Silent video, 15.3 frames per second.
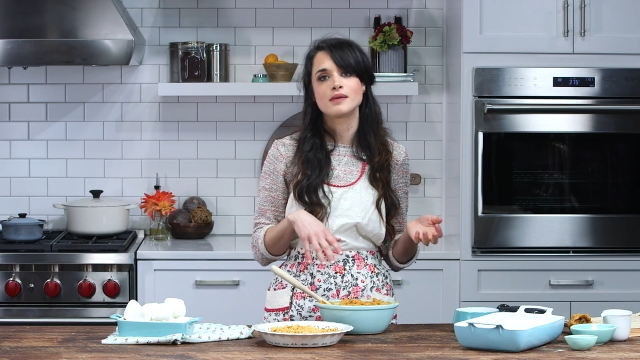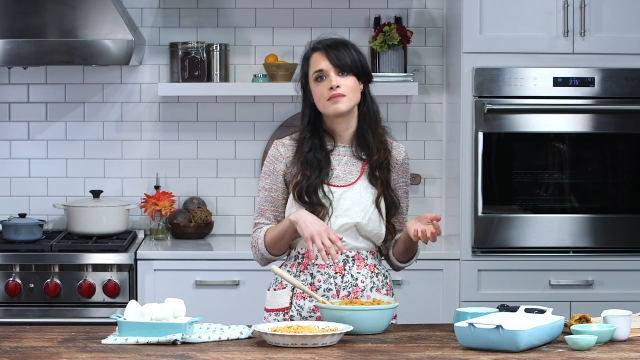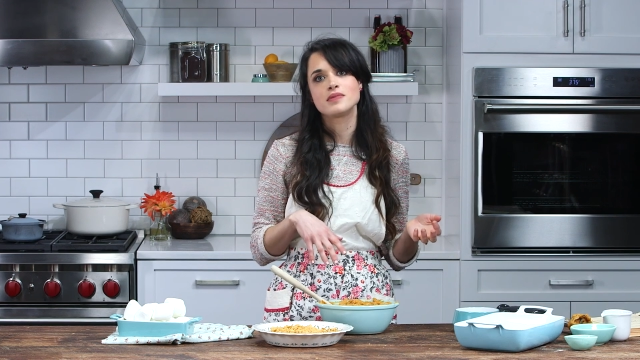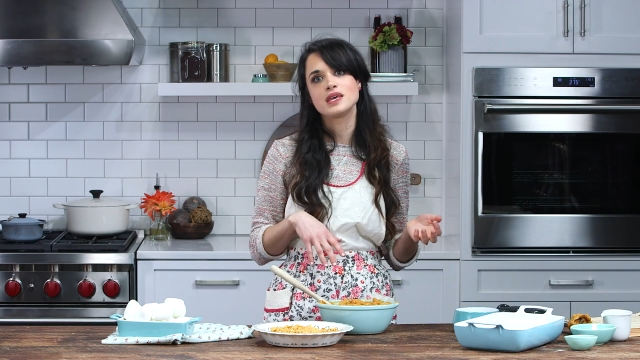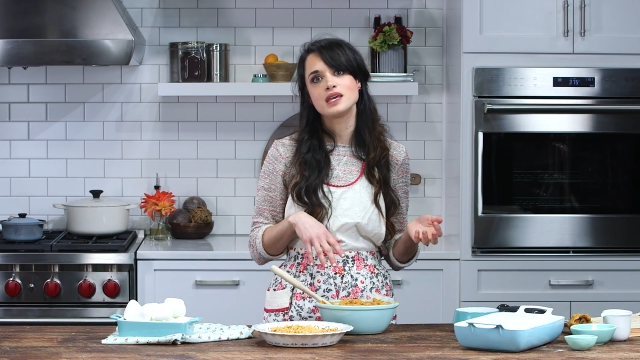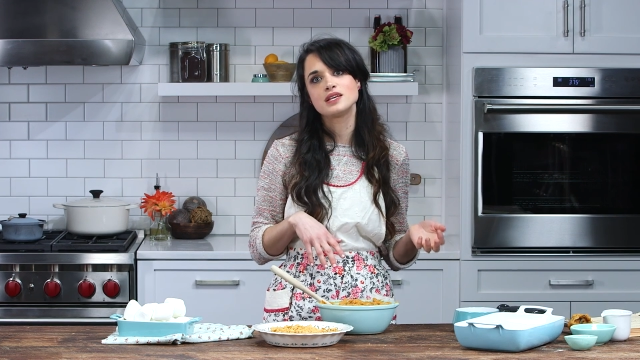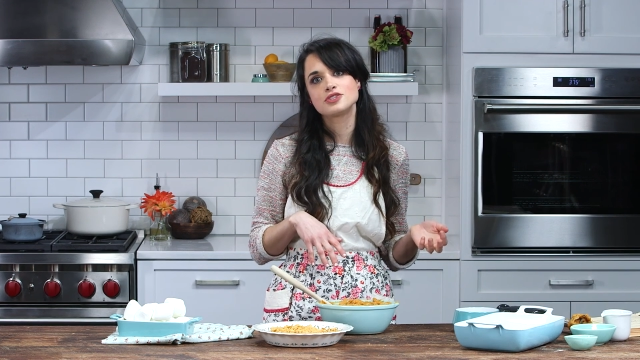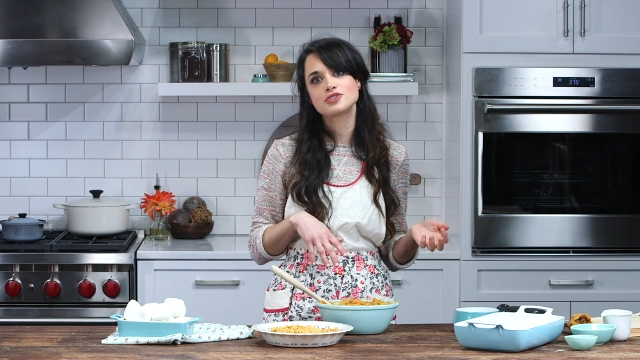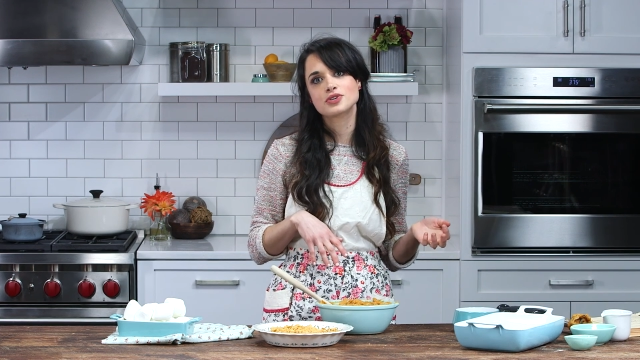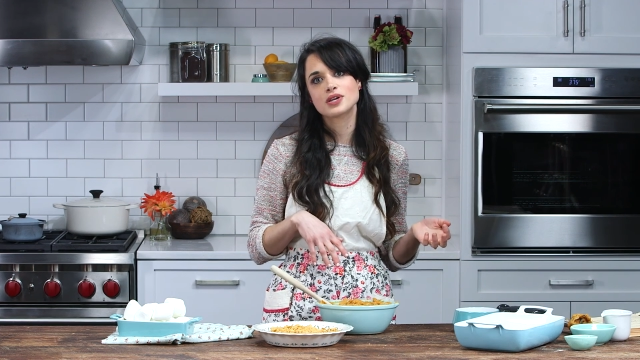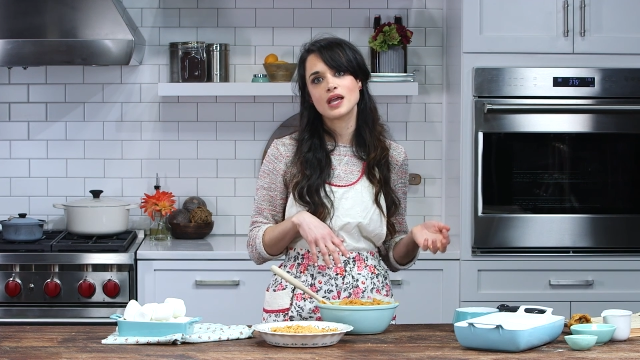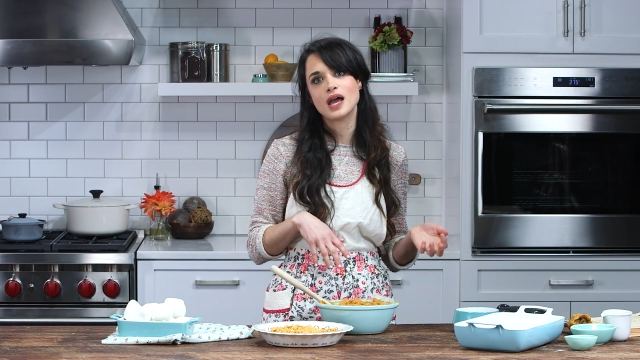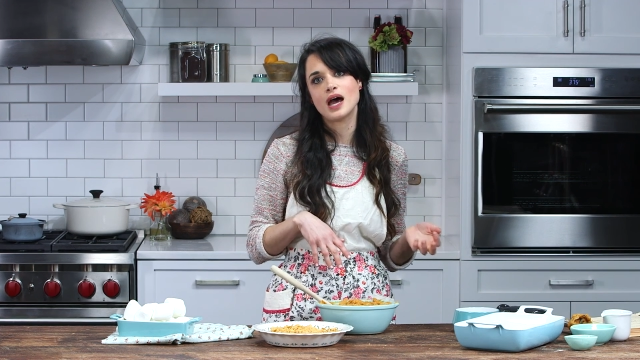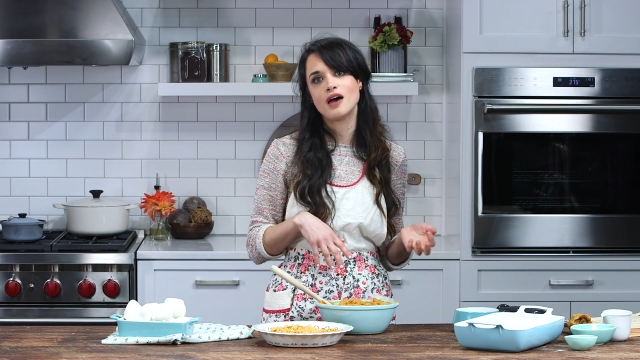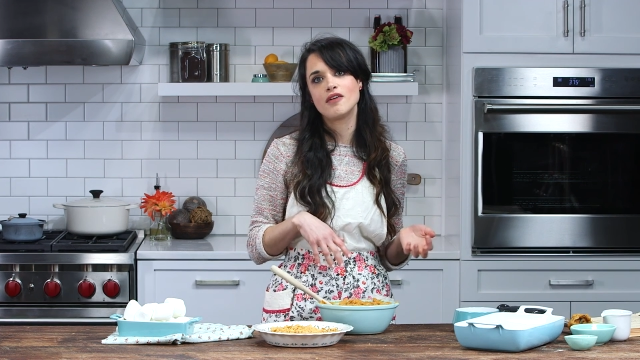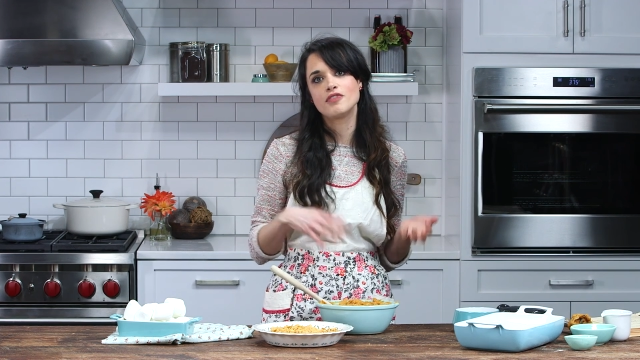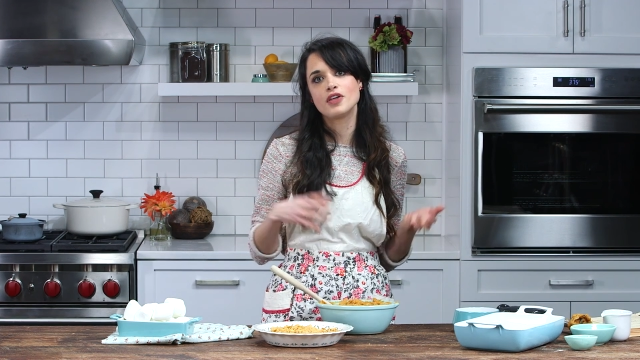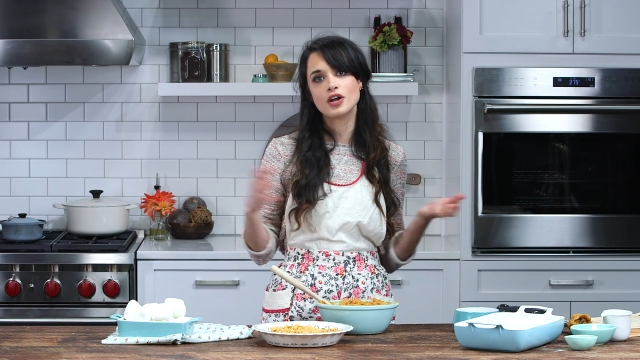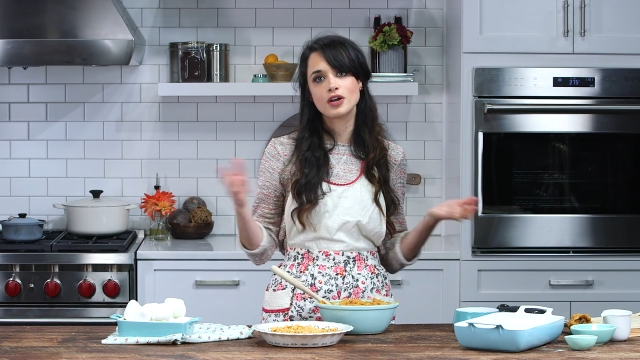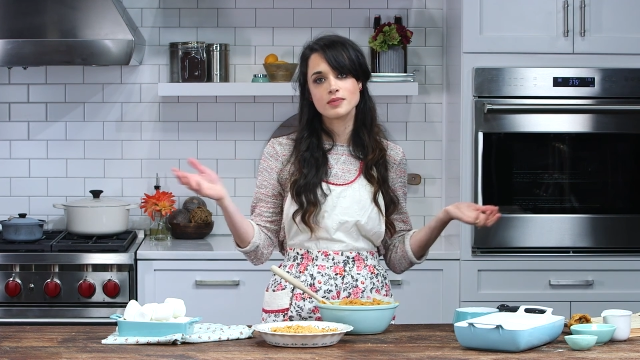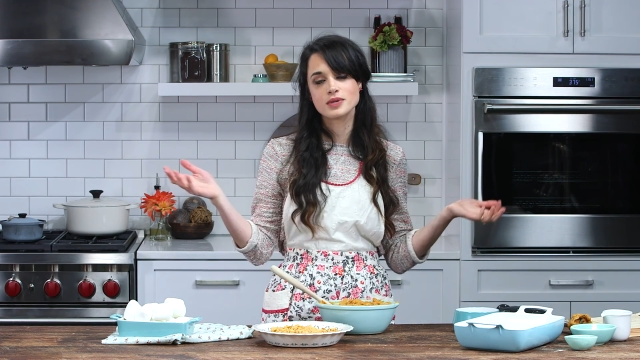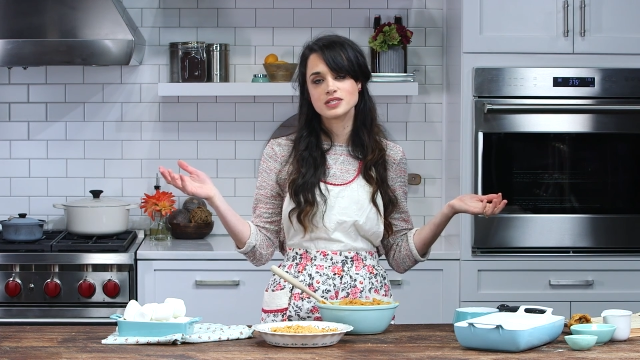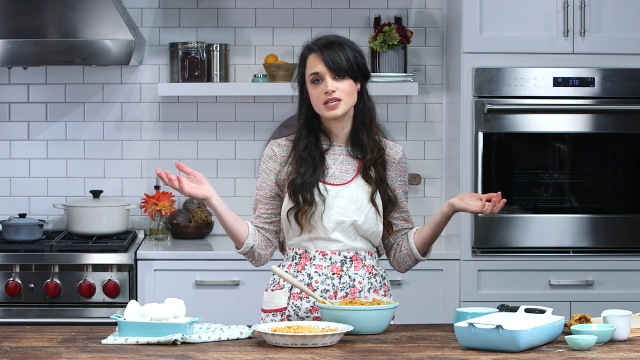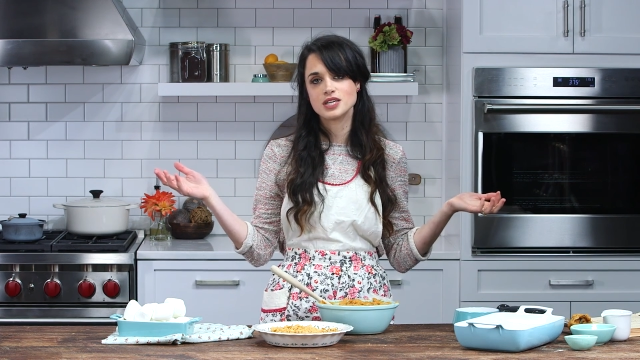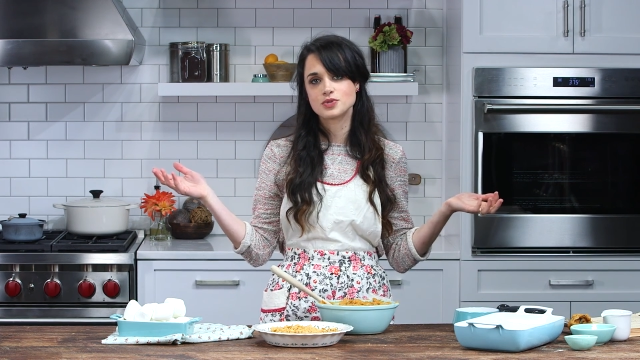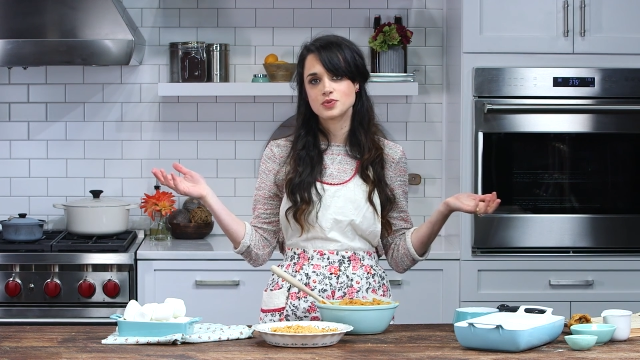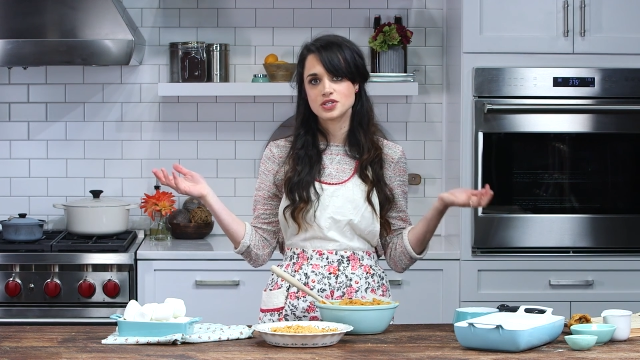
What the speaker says: the history of the Hermitage,